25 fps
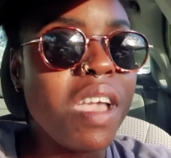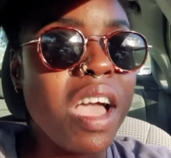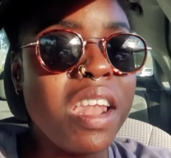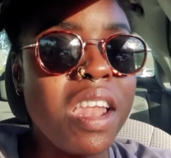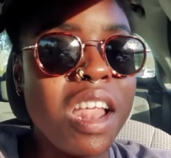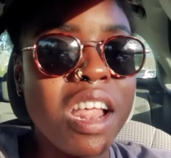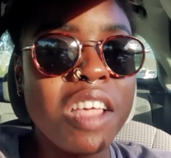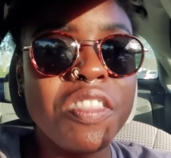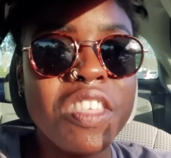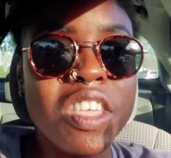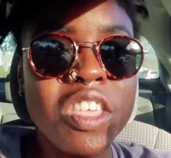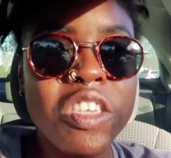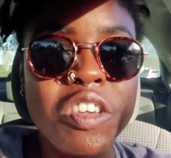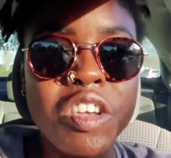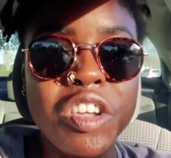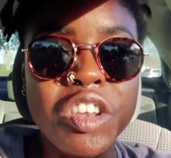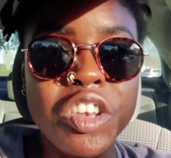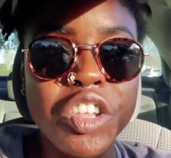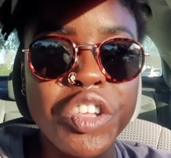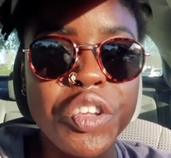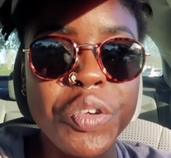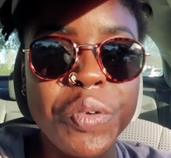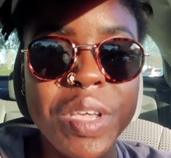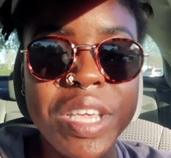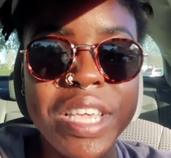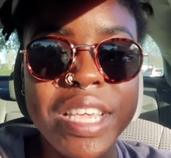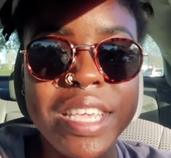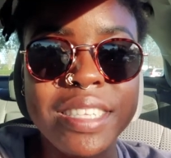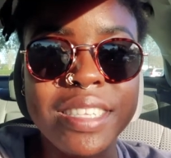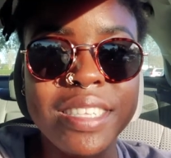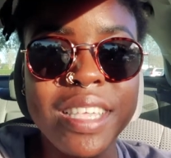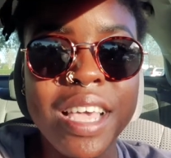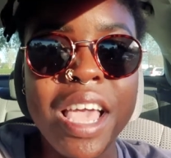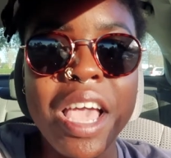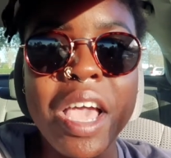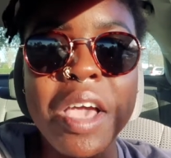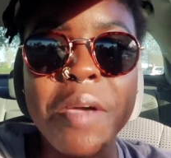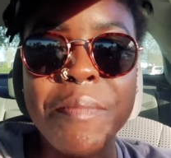Another thing you can do
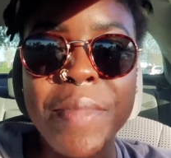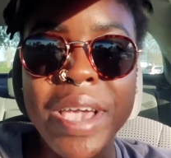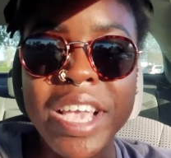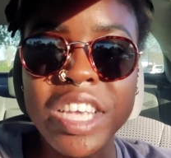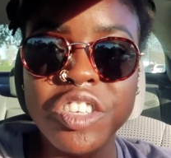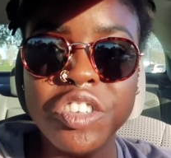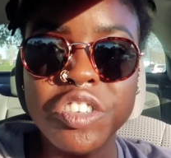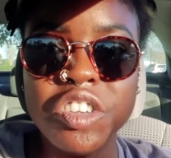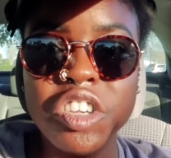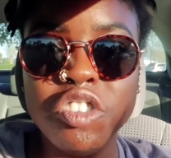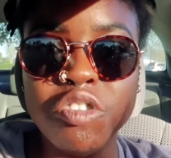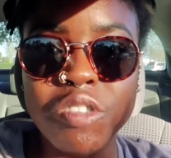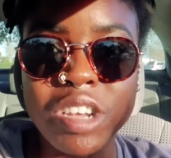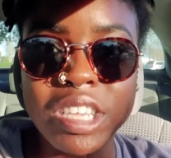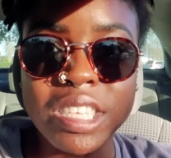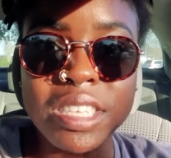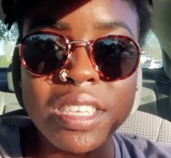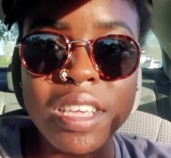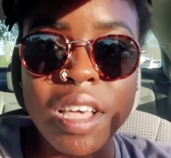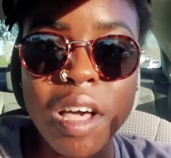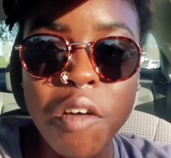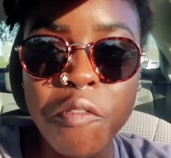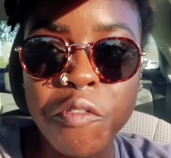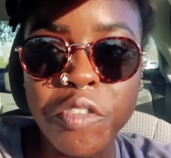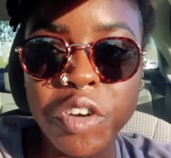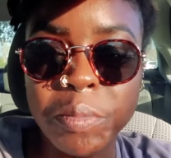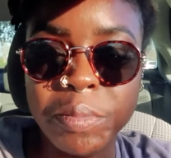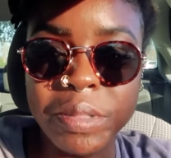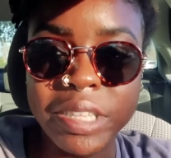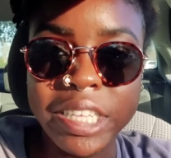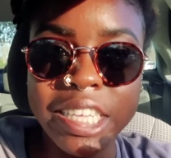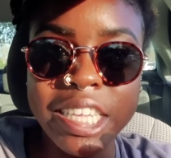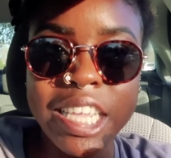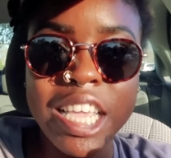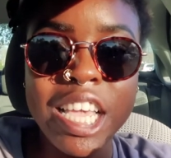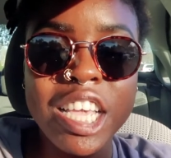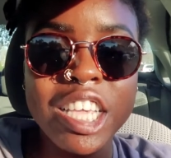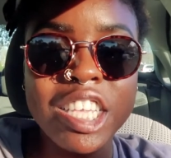is make sure you dress
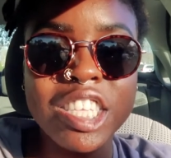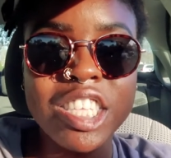comfortably.